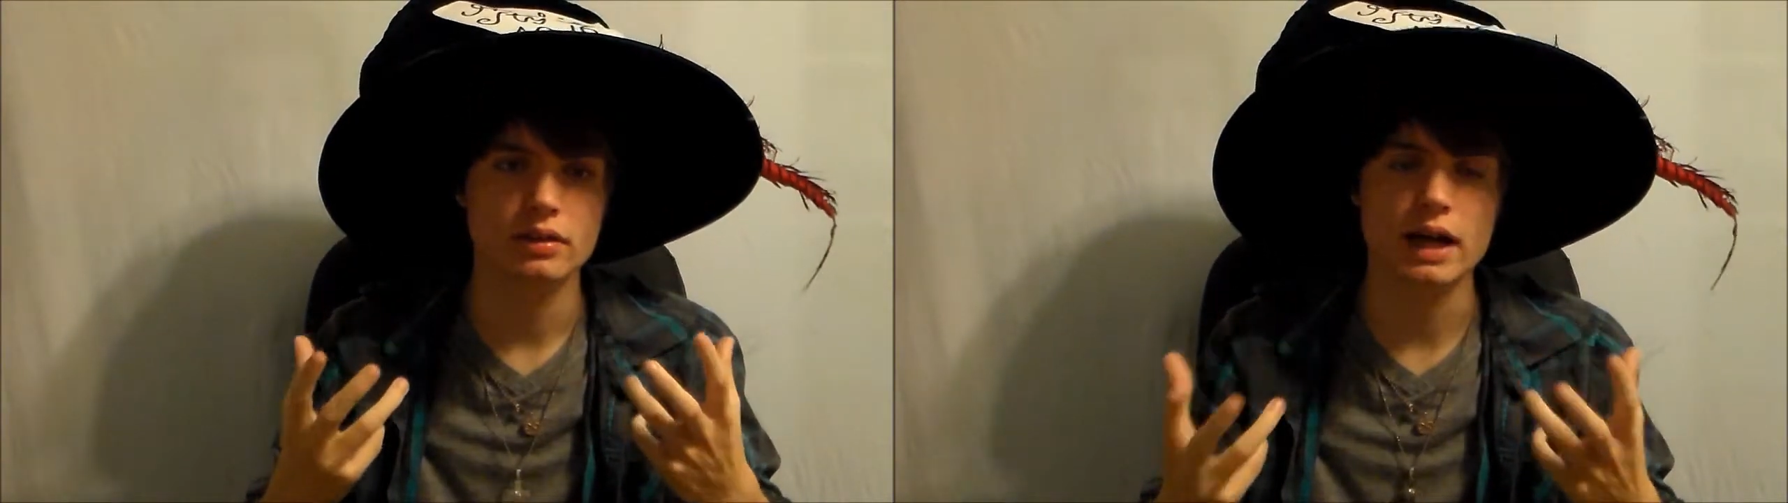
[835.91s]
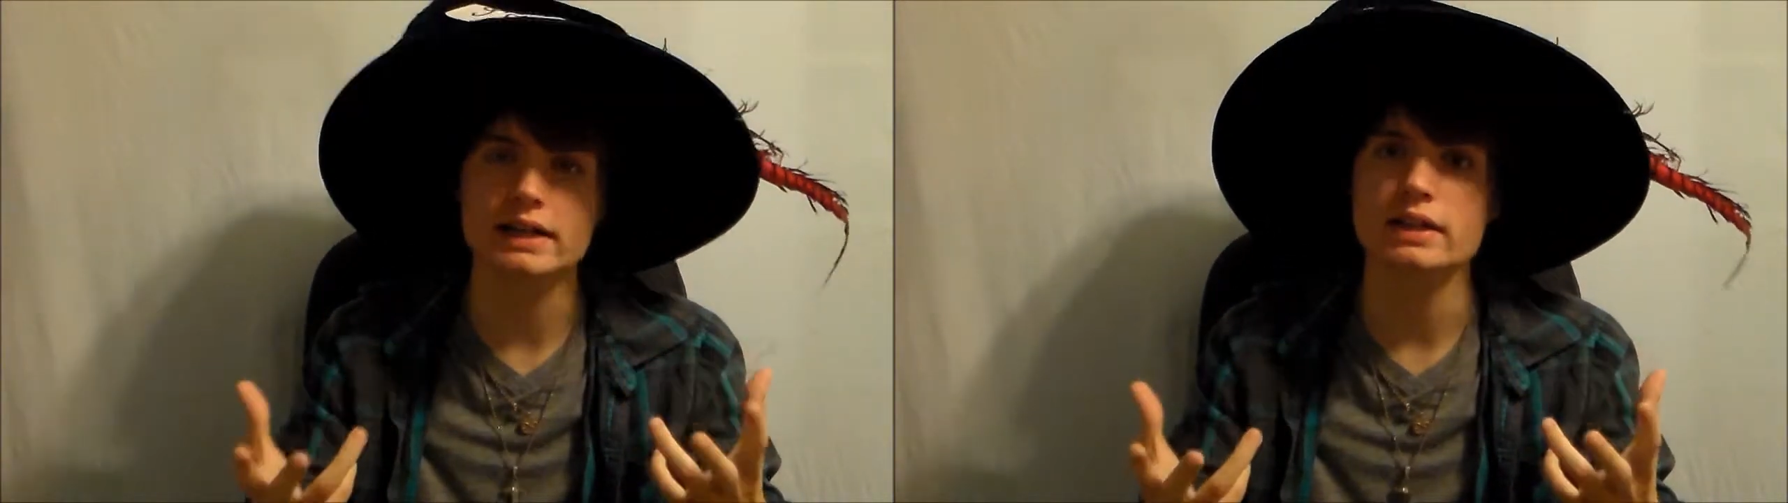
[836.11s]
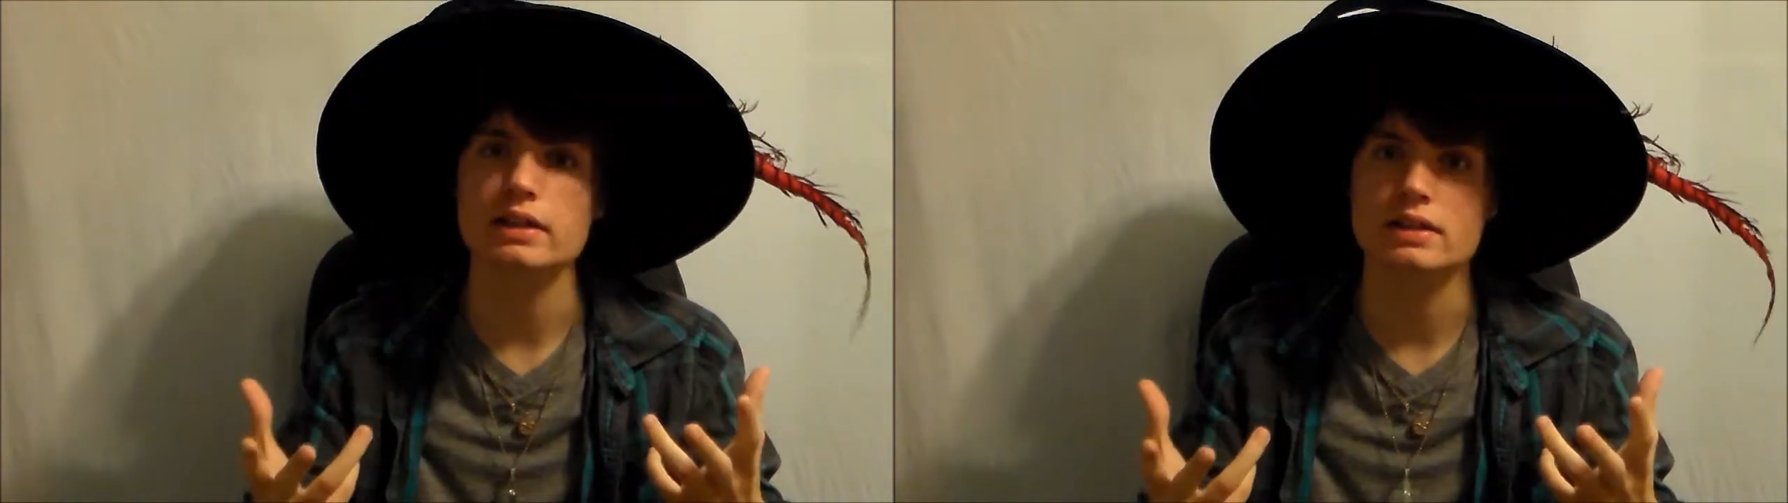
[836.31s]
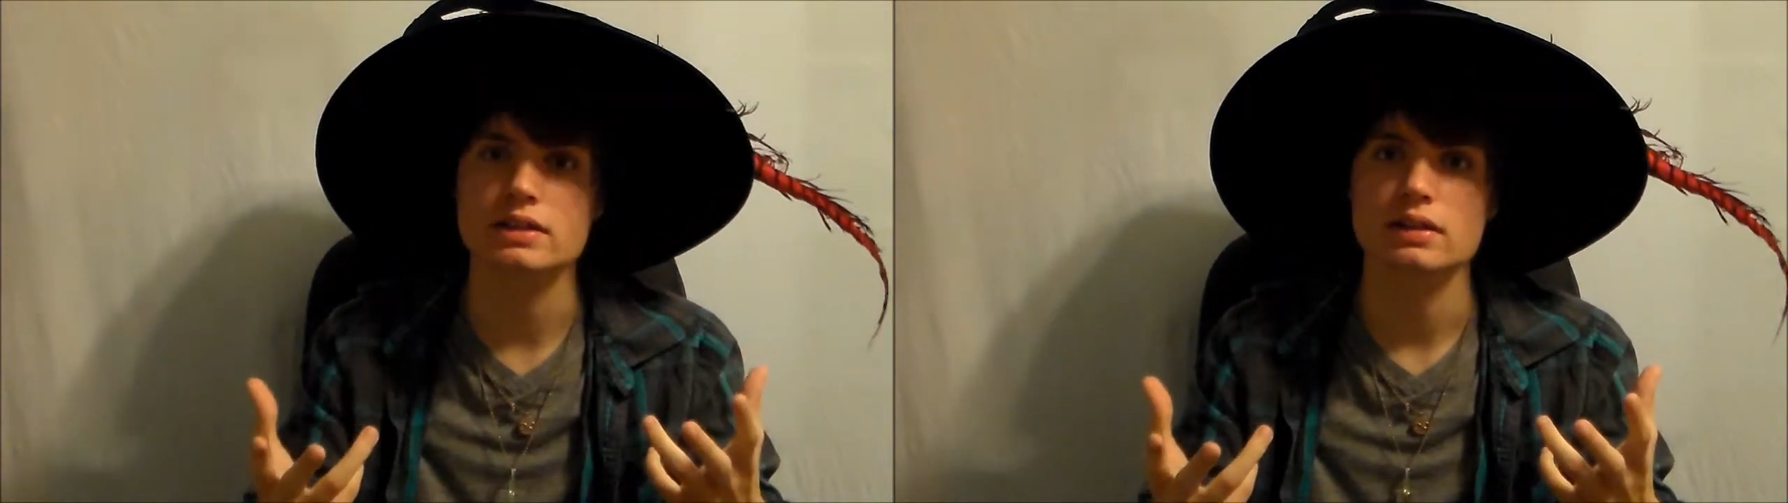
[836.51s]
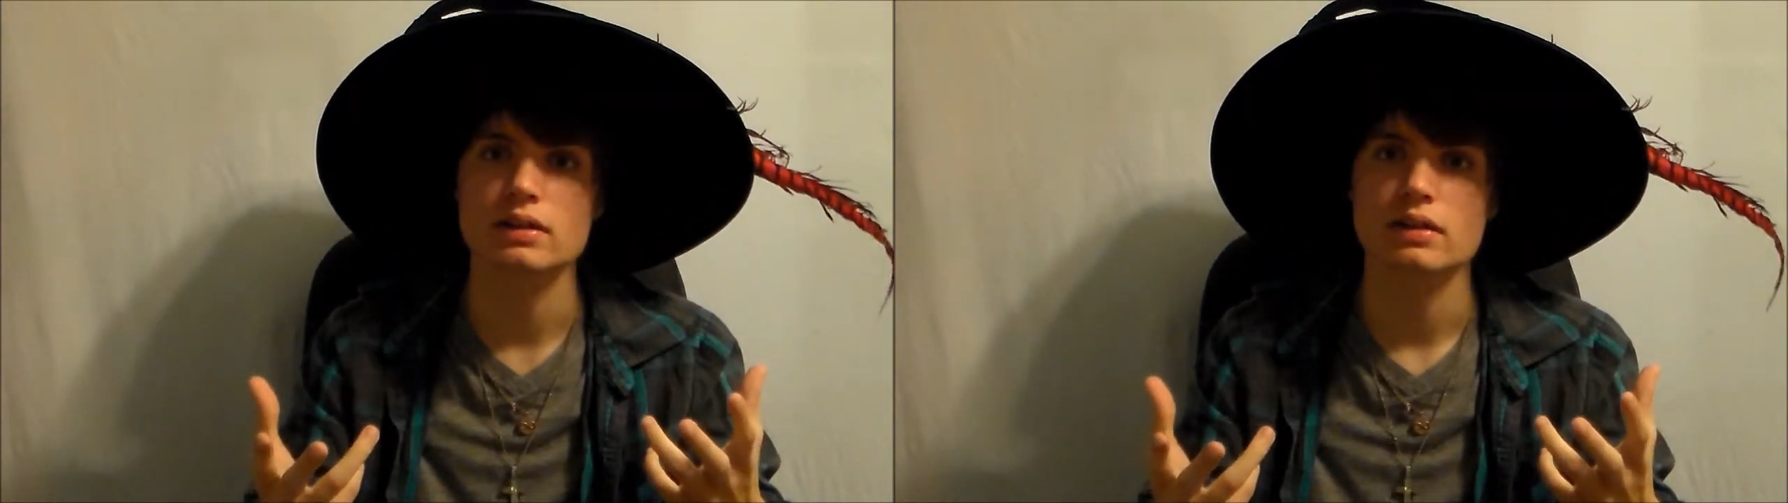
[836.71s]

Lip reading: ideas.